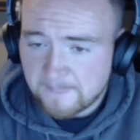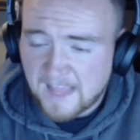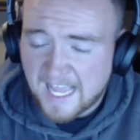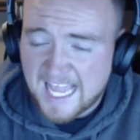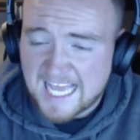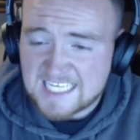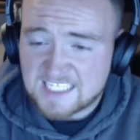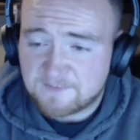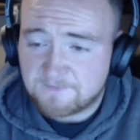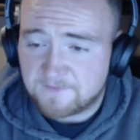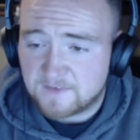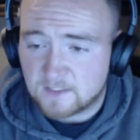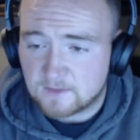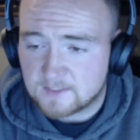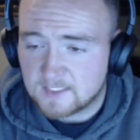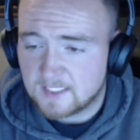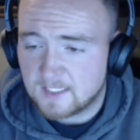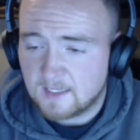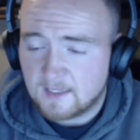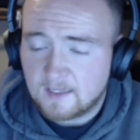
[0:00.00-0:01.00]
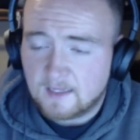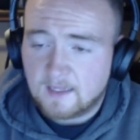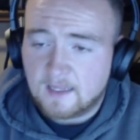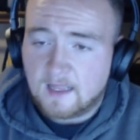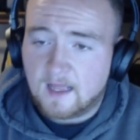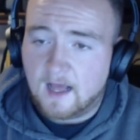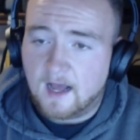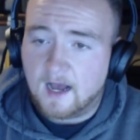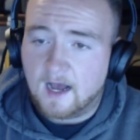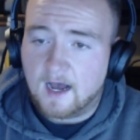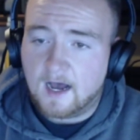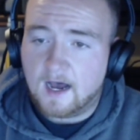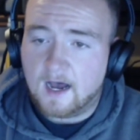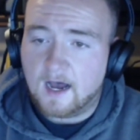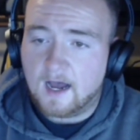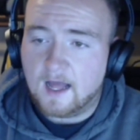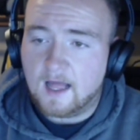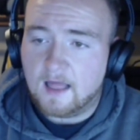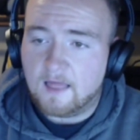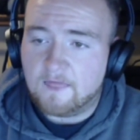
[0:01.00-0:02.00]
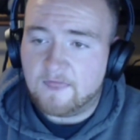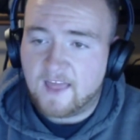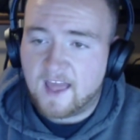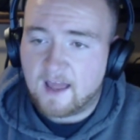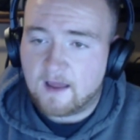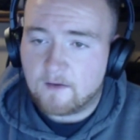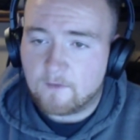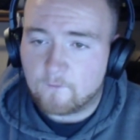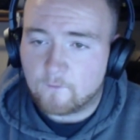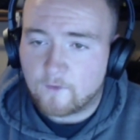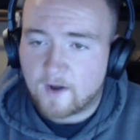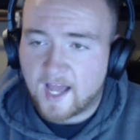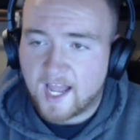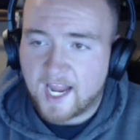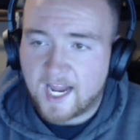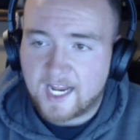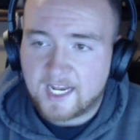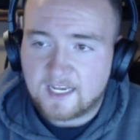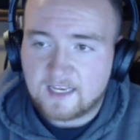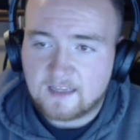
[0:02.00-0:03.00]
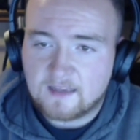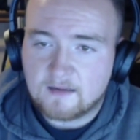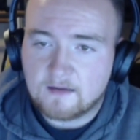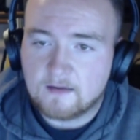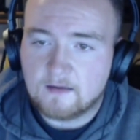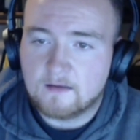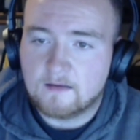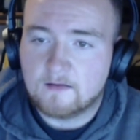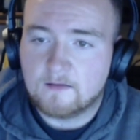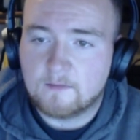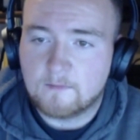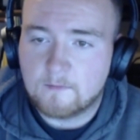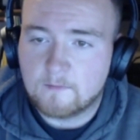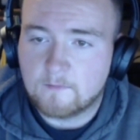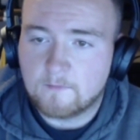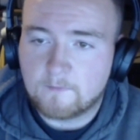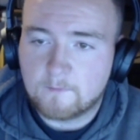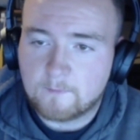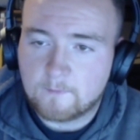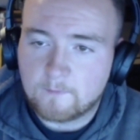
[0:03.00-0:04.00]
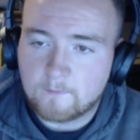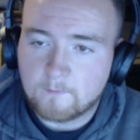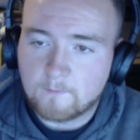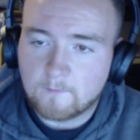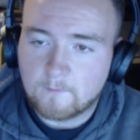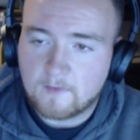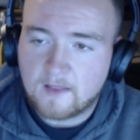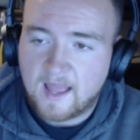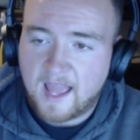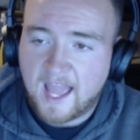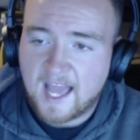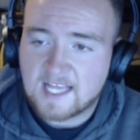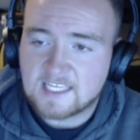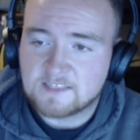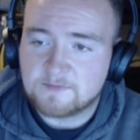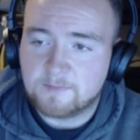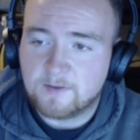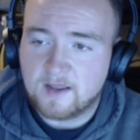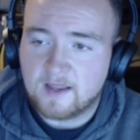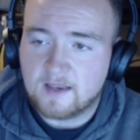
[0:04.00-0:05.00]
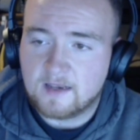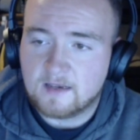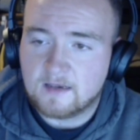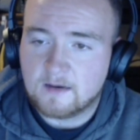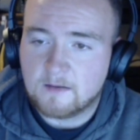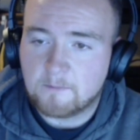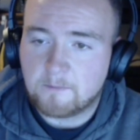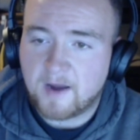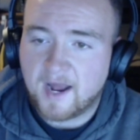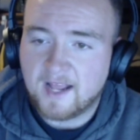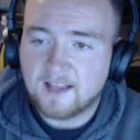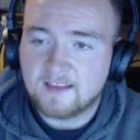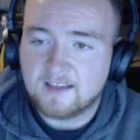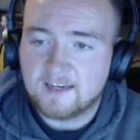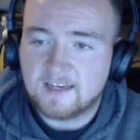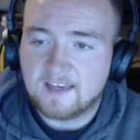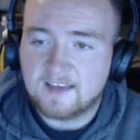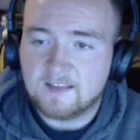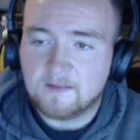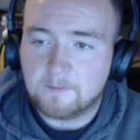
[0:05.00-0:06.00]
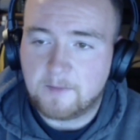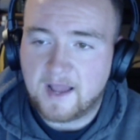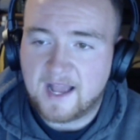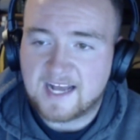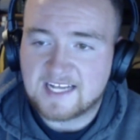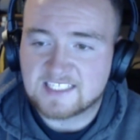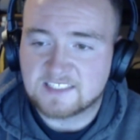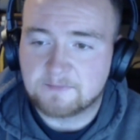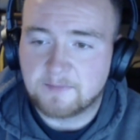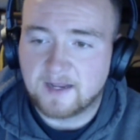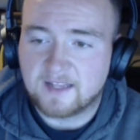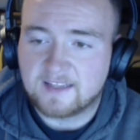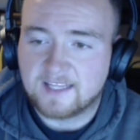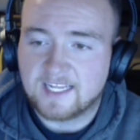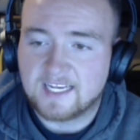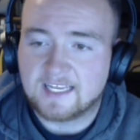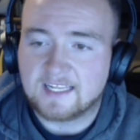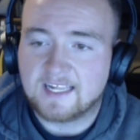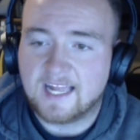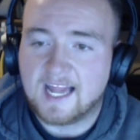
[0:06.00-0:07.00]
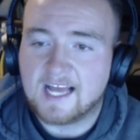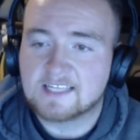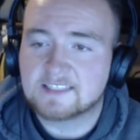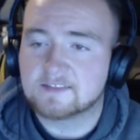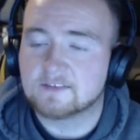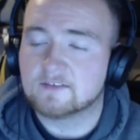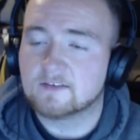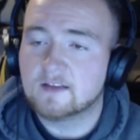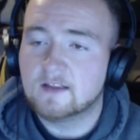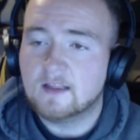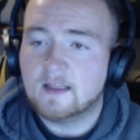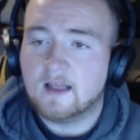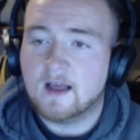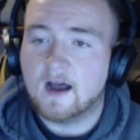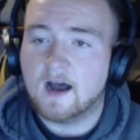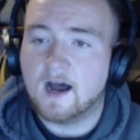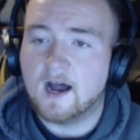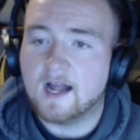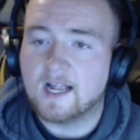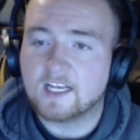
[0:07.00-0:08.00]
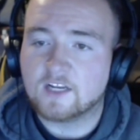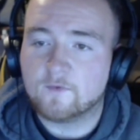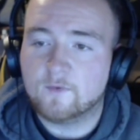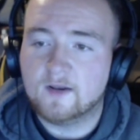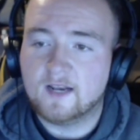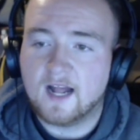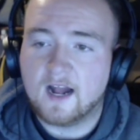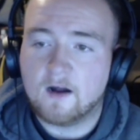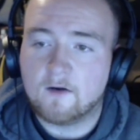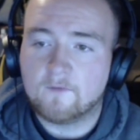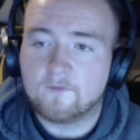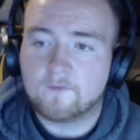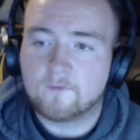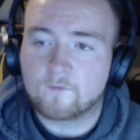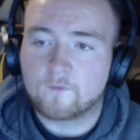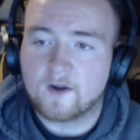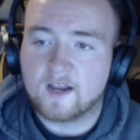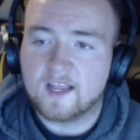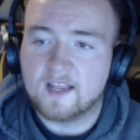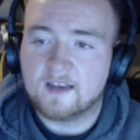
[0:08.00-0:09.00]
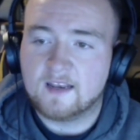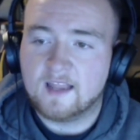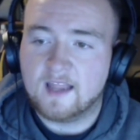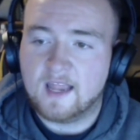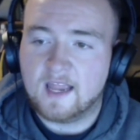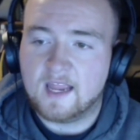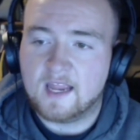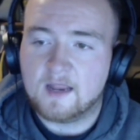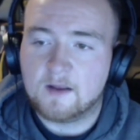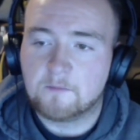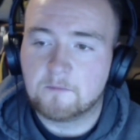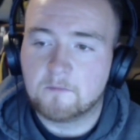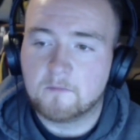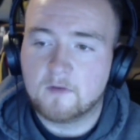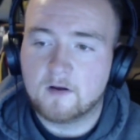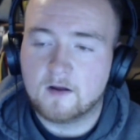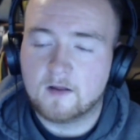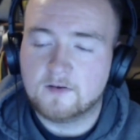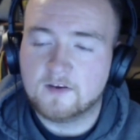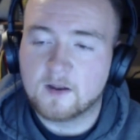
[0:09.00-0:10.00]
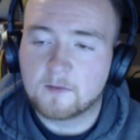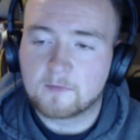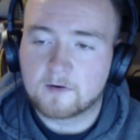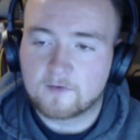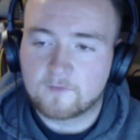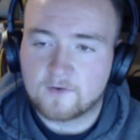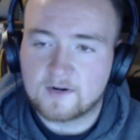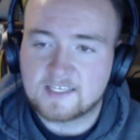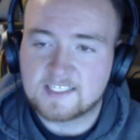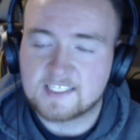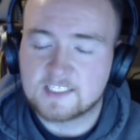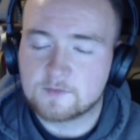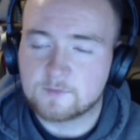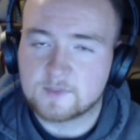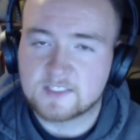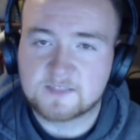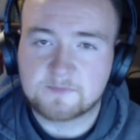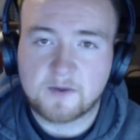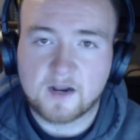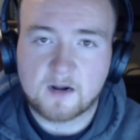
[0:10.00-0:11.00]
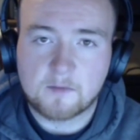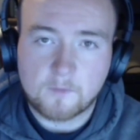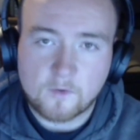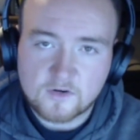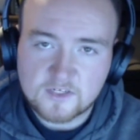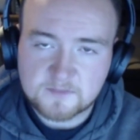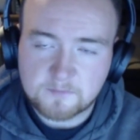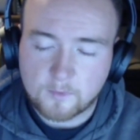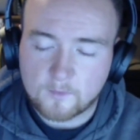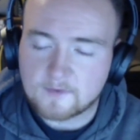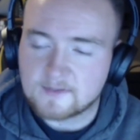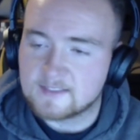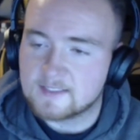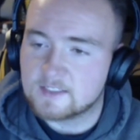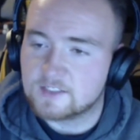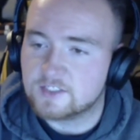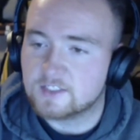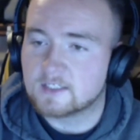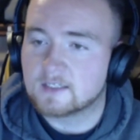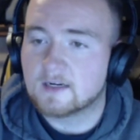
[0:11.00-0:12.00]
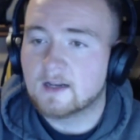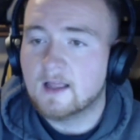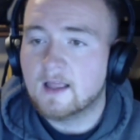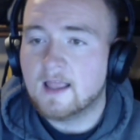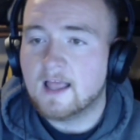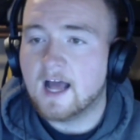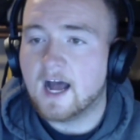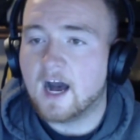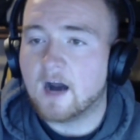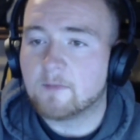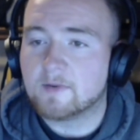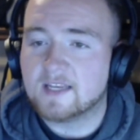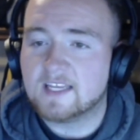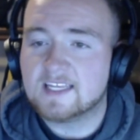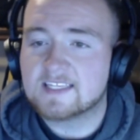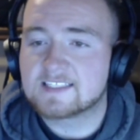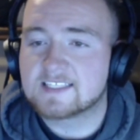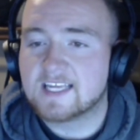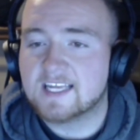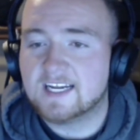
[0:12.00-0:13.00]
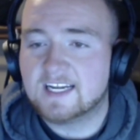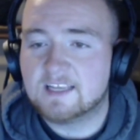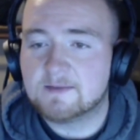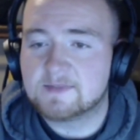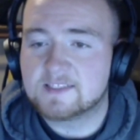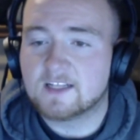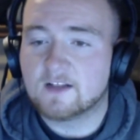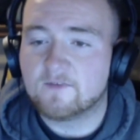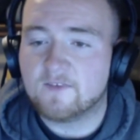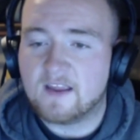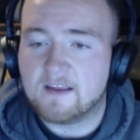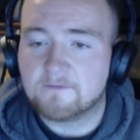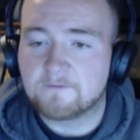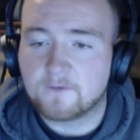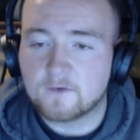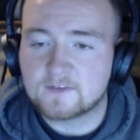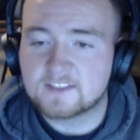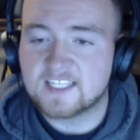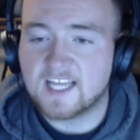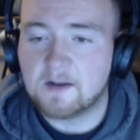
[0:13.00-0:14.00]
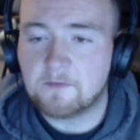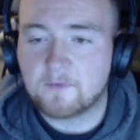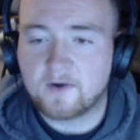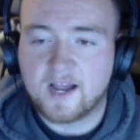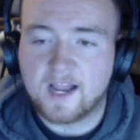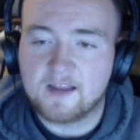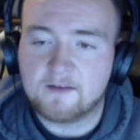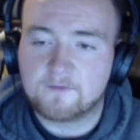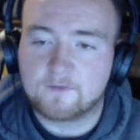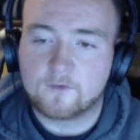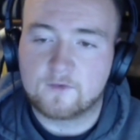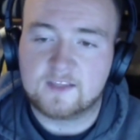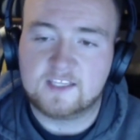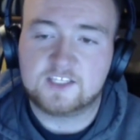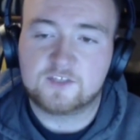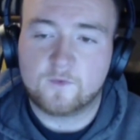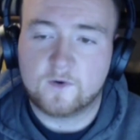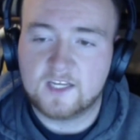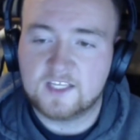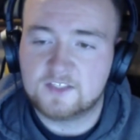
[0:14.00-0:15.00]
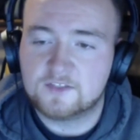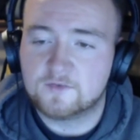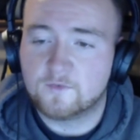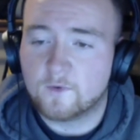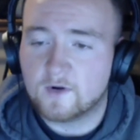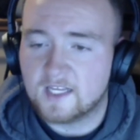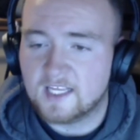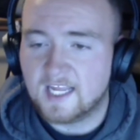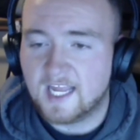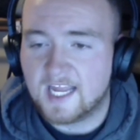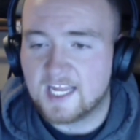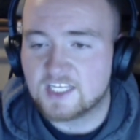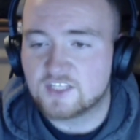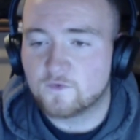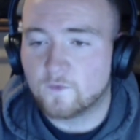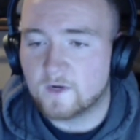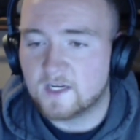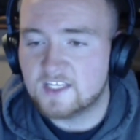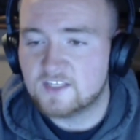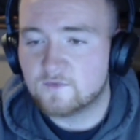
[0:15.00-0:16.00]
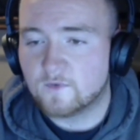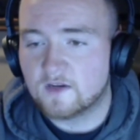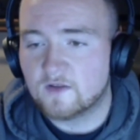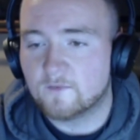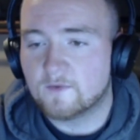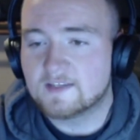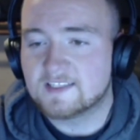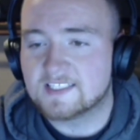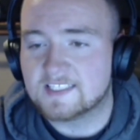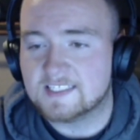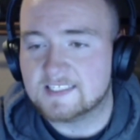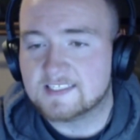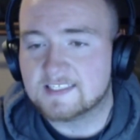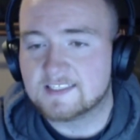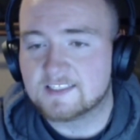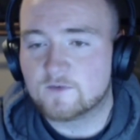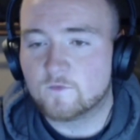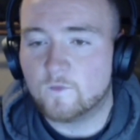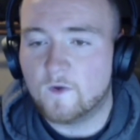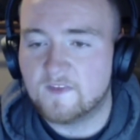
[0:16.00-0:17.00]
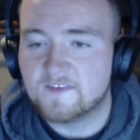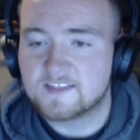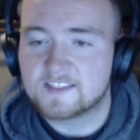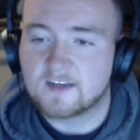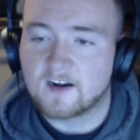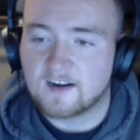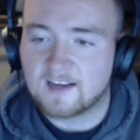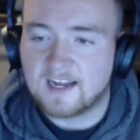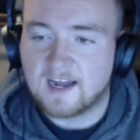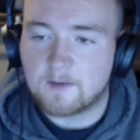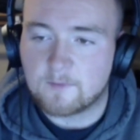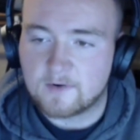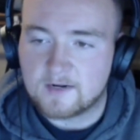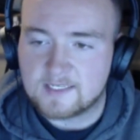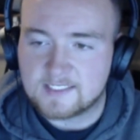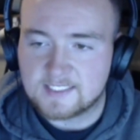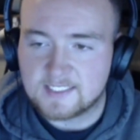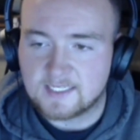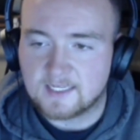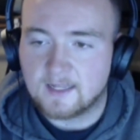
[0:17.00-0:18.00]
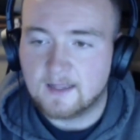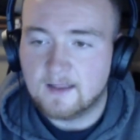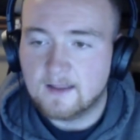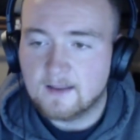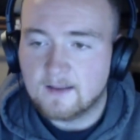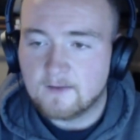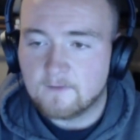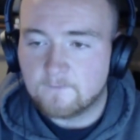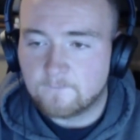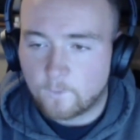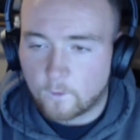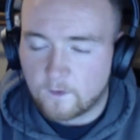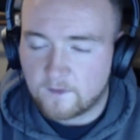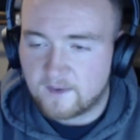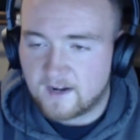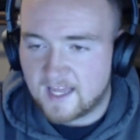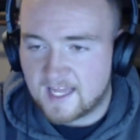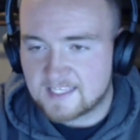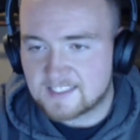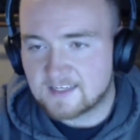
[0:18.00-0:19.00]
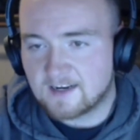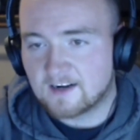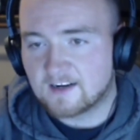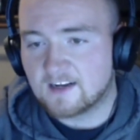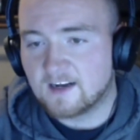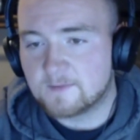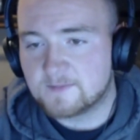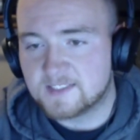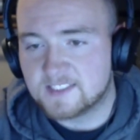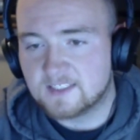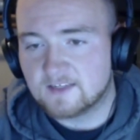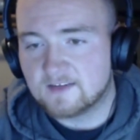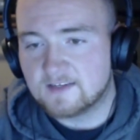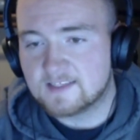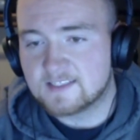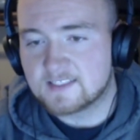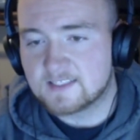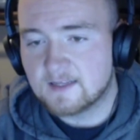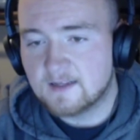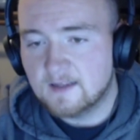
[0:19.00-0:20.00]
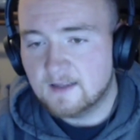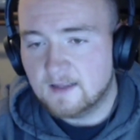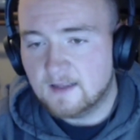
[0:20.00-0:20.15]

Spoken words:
has fielded. That ride has been piloted in the past by Landon Castle, and Quinn Houff ran a number of races with Spire Motorsports this year, but he has landed himself a full-time ride for the 2020 and 2021 seasons with Starcom Racing for the NASCAR Cup Series.